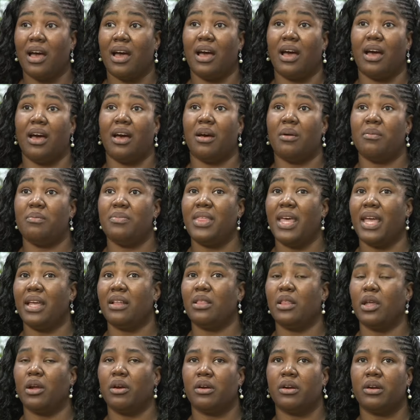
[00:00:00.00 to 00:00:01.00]

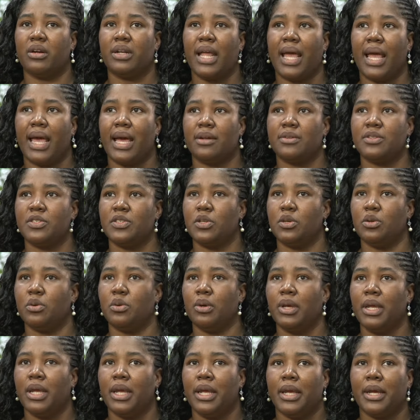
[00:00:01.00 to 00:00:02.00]
They learn how
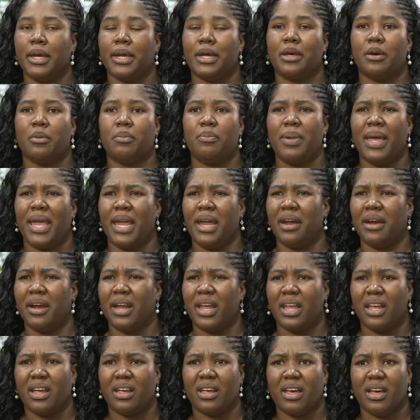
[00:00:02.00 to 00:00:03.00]
to
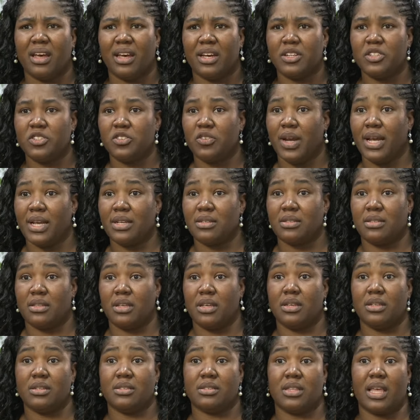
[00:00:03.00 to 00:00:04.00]
compare and contrast
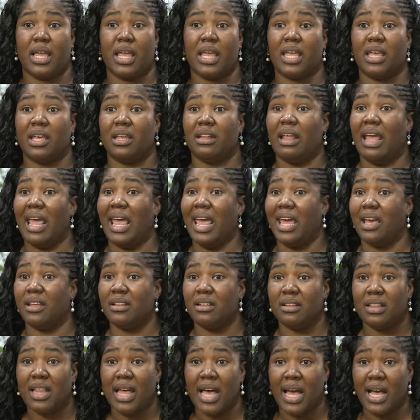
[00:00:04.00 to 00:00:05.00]
things. They can
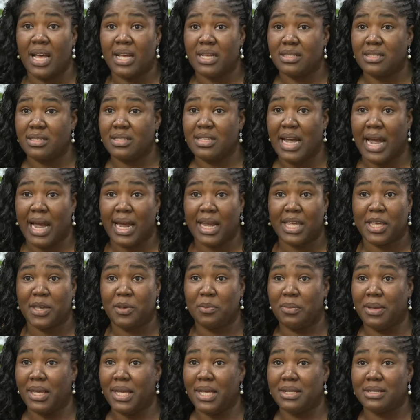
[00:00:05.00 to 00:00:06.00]
analyze
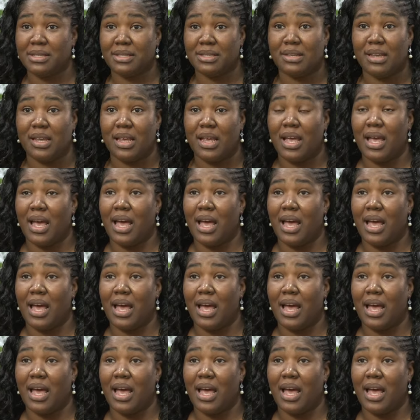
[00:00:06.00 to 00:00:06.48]
documents.